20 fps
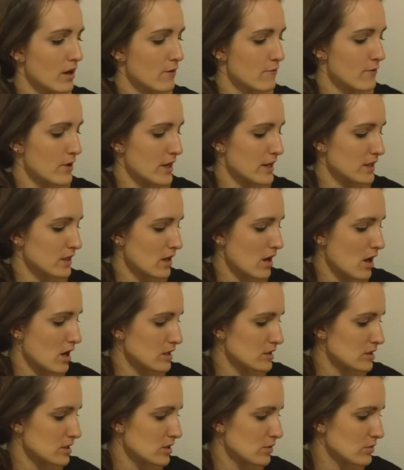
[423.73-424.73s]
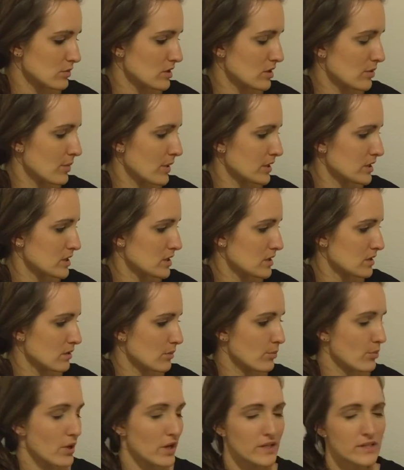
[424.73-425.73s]
on Vitacost. It was the
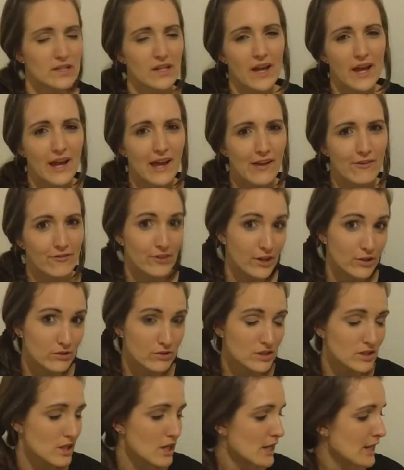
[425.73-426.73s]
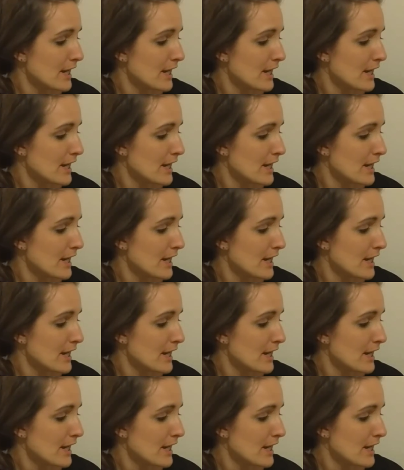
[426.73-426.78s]
best price I have found.